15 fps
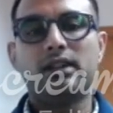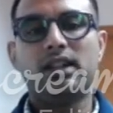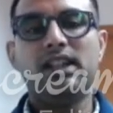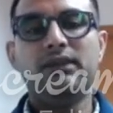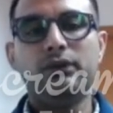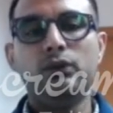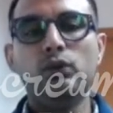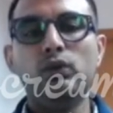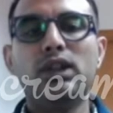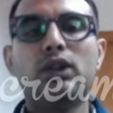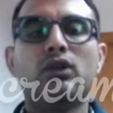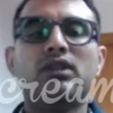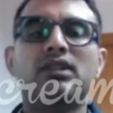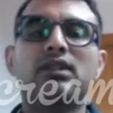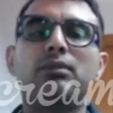If you will
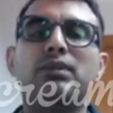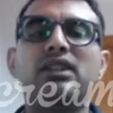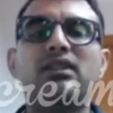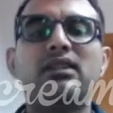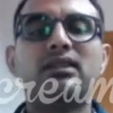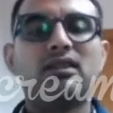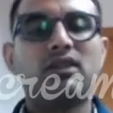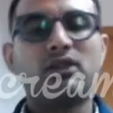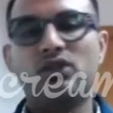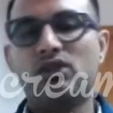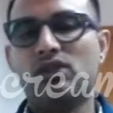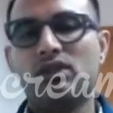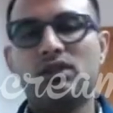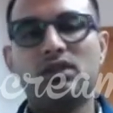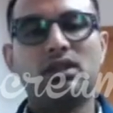not submit
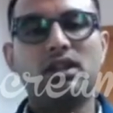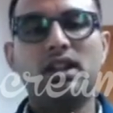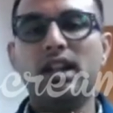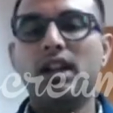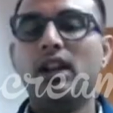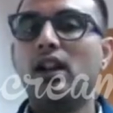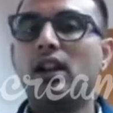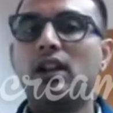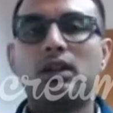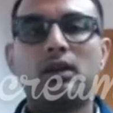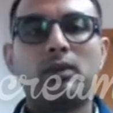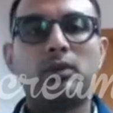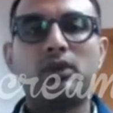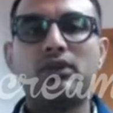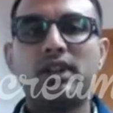research
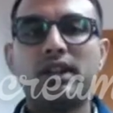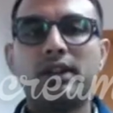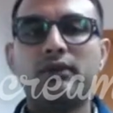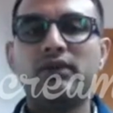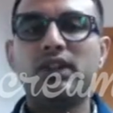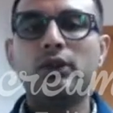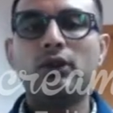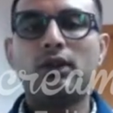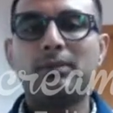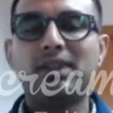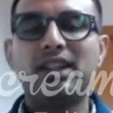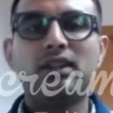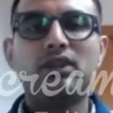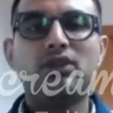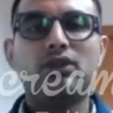project with your
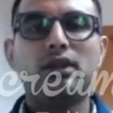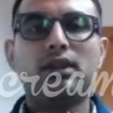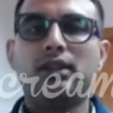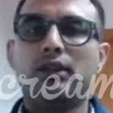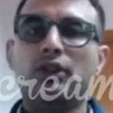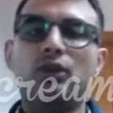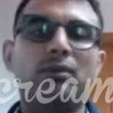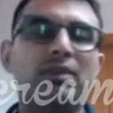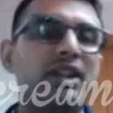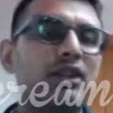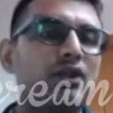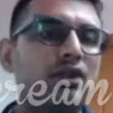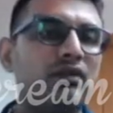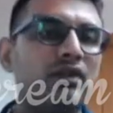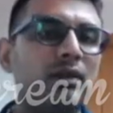application will